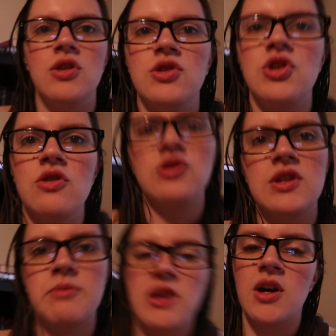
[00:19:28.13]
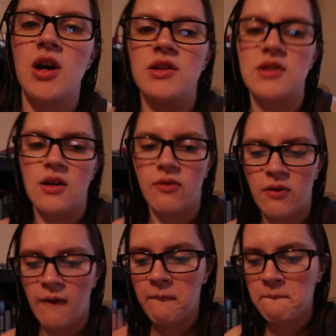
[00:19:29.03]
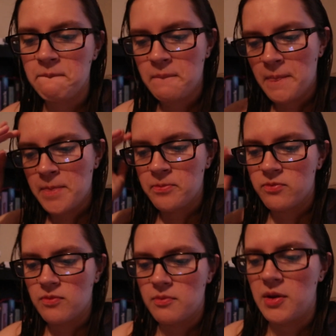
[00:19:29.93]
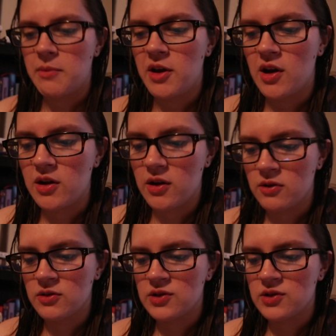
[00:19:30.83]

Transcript: June just because of maybe on a